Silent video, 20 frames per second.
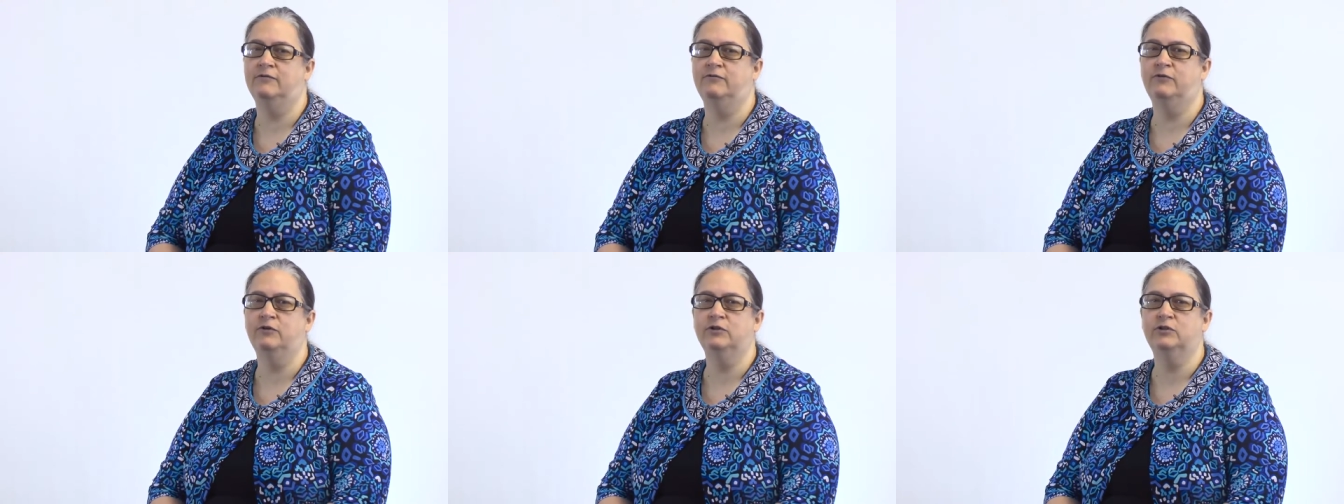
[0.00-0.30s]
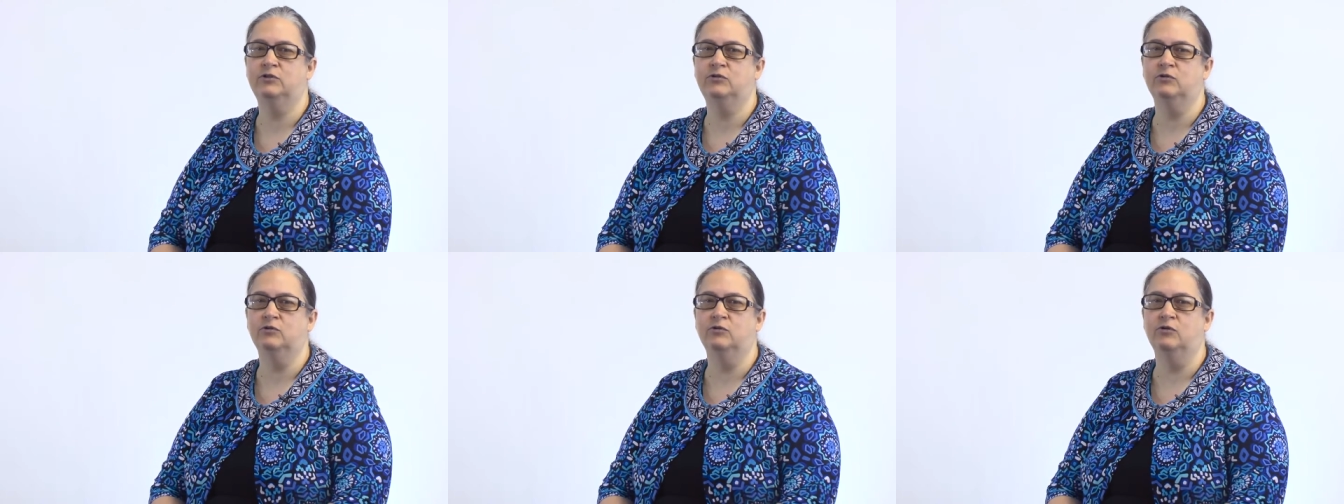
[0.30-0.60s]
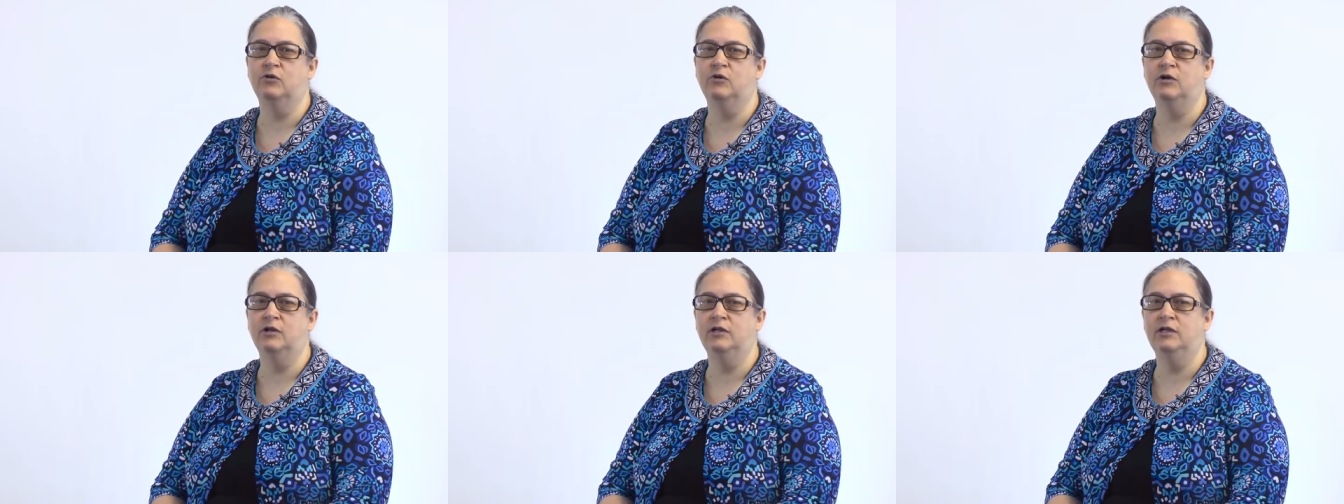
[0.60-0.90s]
of what's
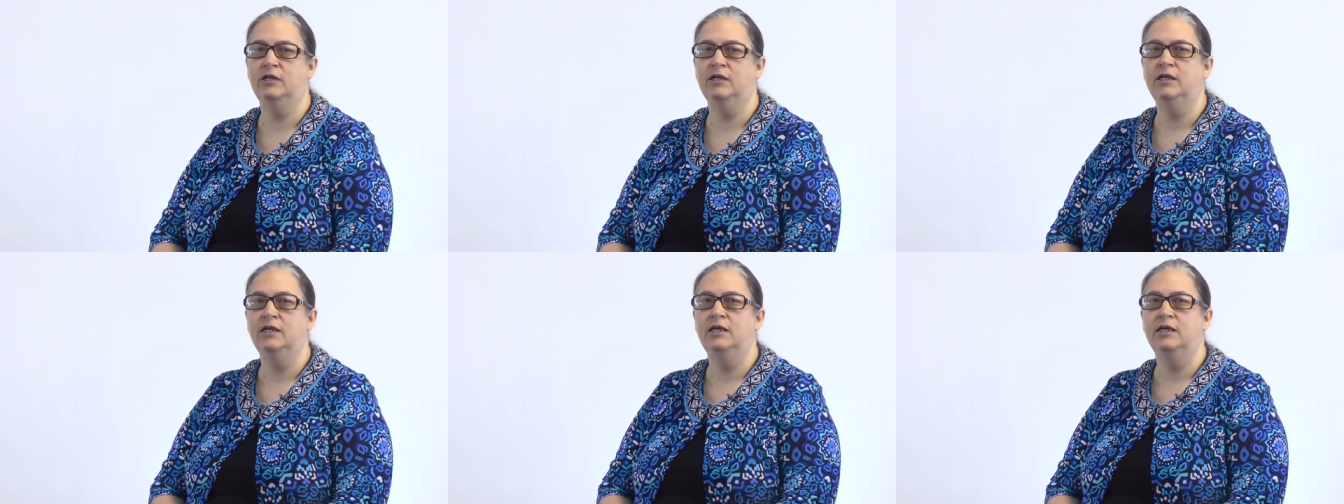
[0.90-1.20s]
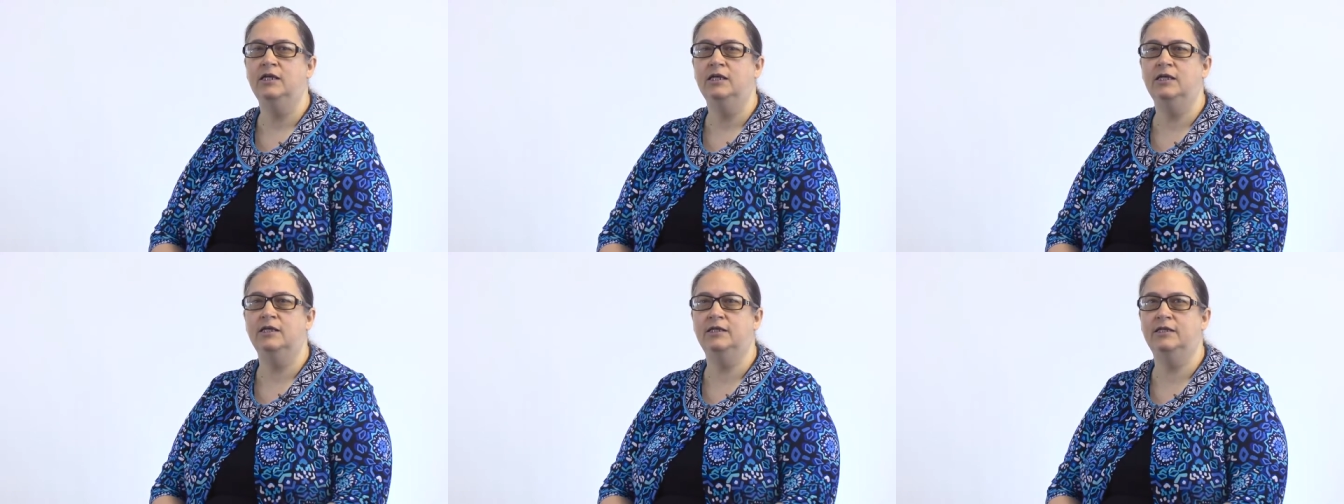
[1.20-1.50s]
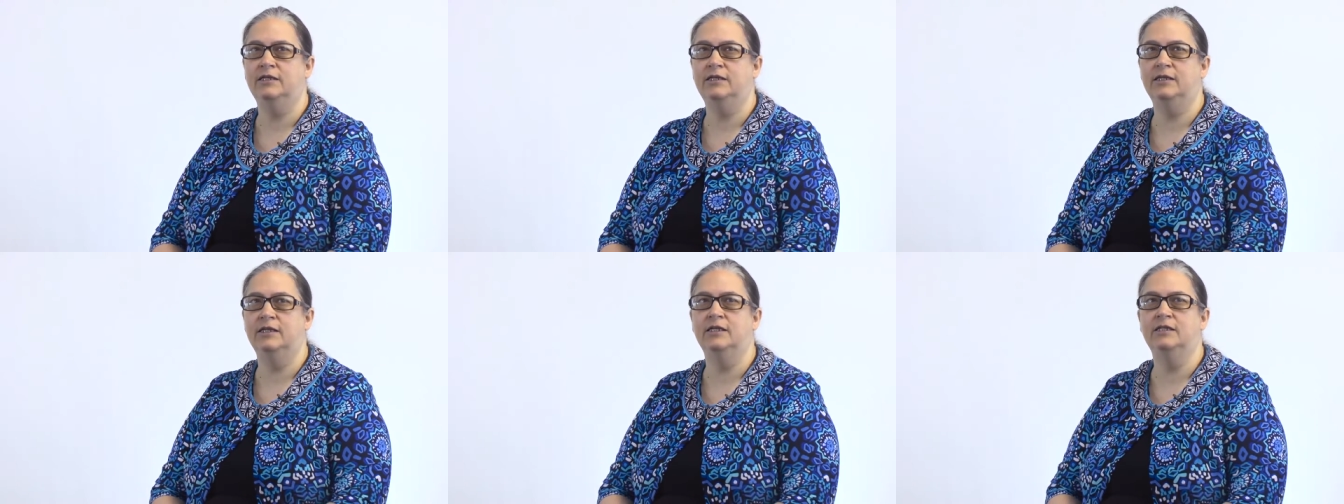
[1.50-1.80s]
going on
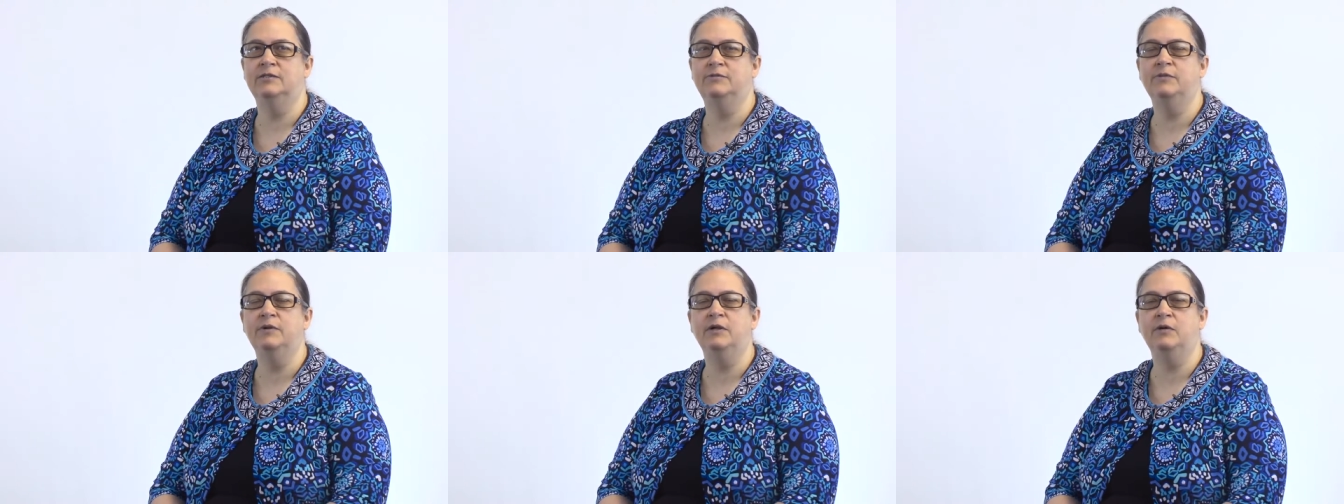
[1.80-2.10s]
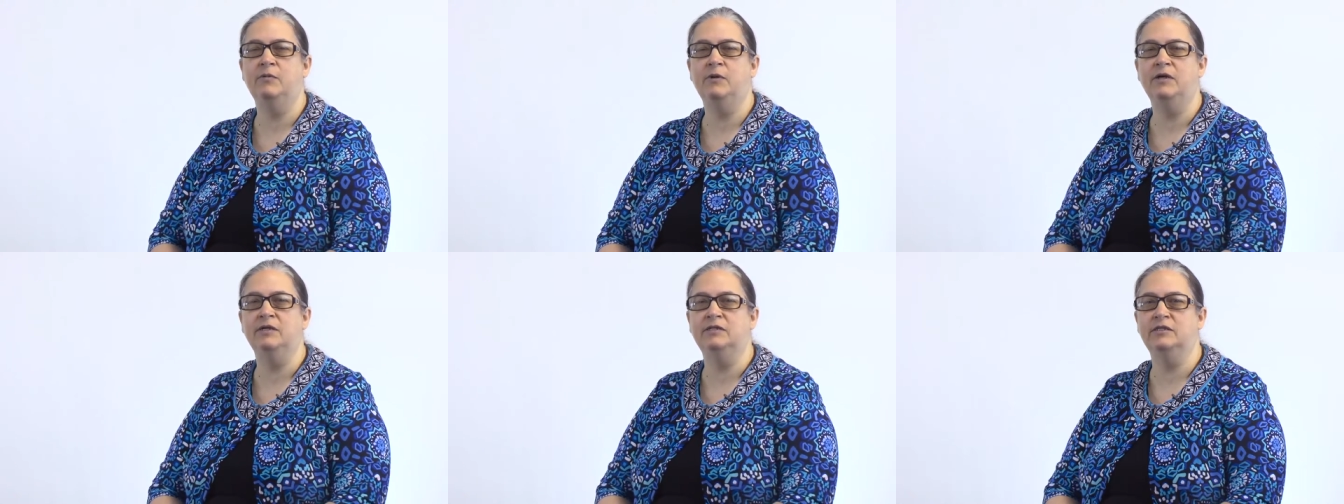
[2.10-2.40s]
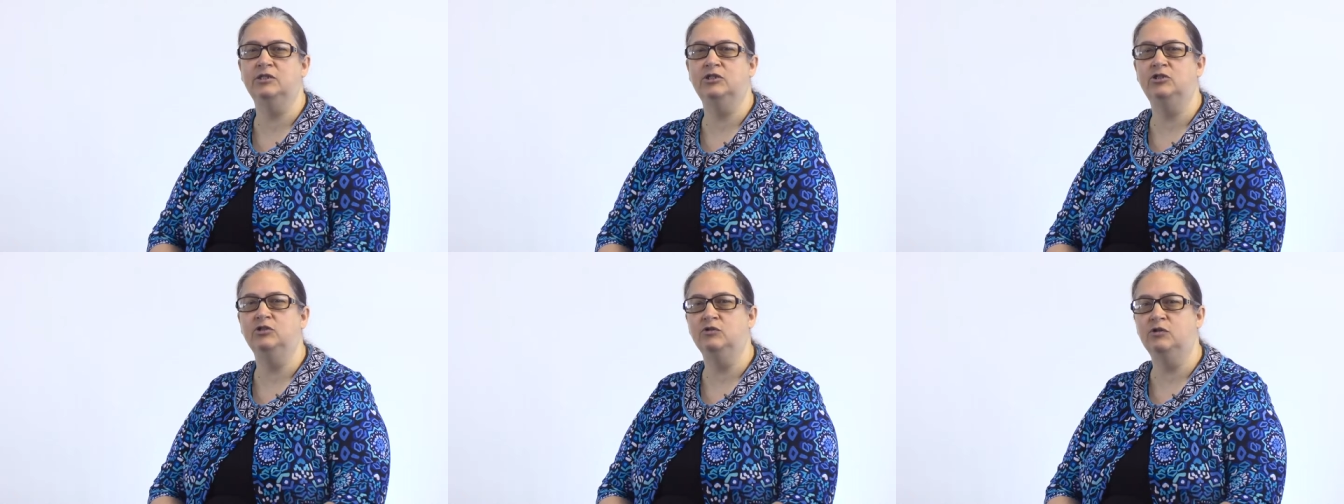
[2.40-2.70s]
in as many
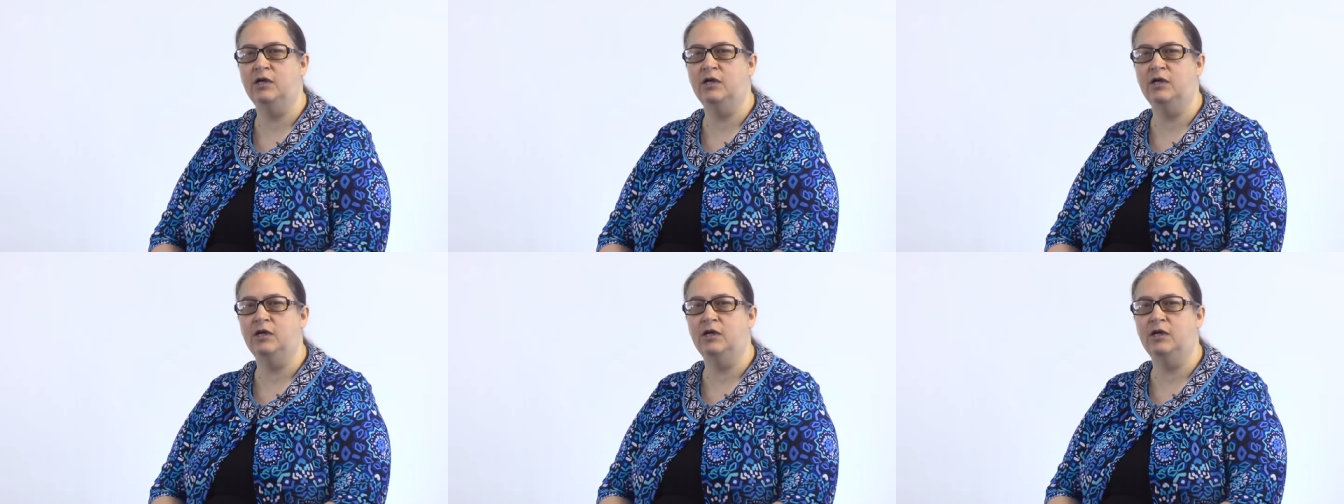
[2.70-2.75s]
ways as you